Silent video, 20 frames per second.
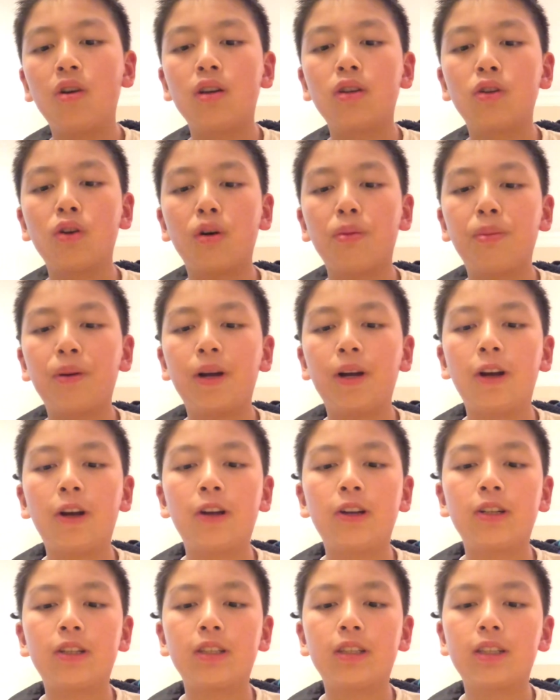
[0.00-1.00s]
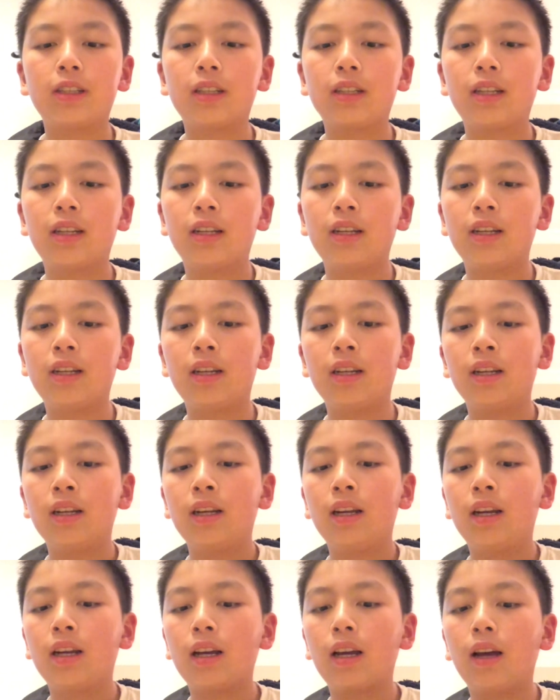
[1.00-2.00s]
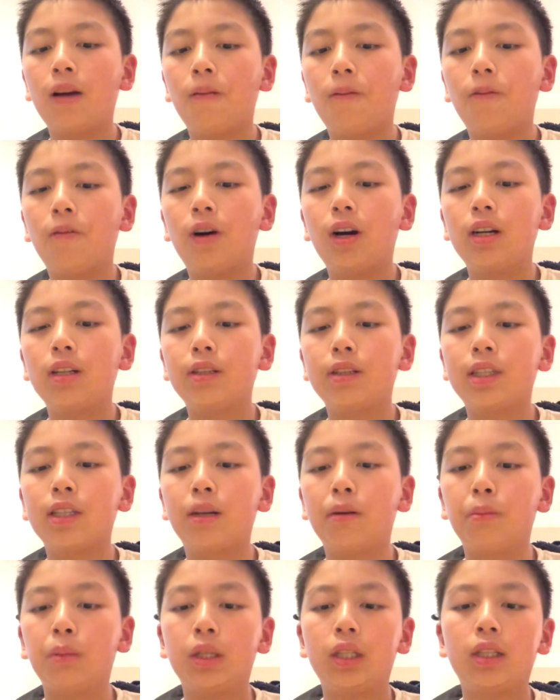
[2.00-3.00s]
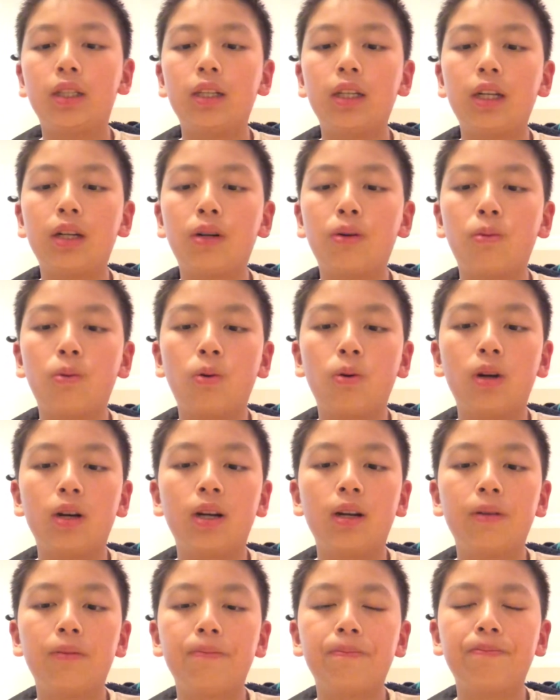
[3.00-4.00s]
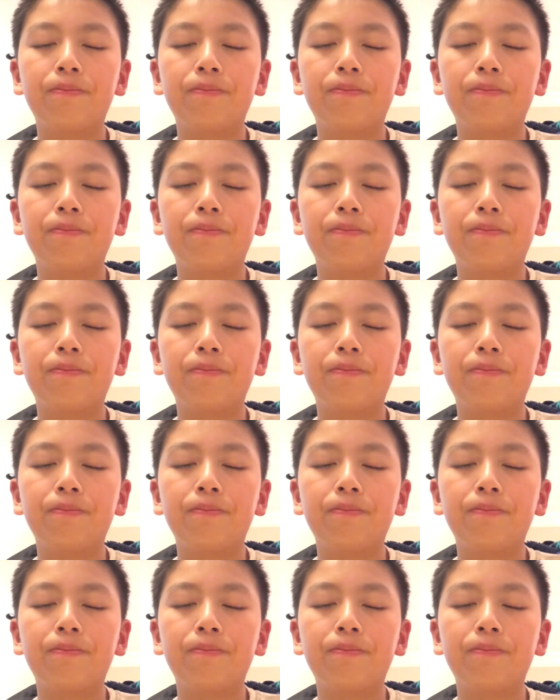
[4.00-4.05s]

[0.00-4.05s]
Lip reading: your parents can find some secret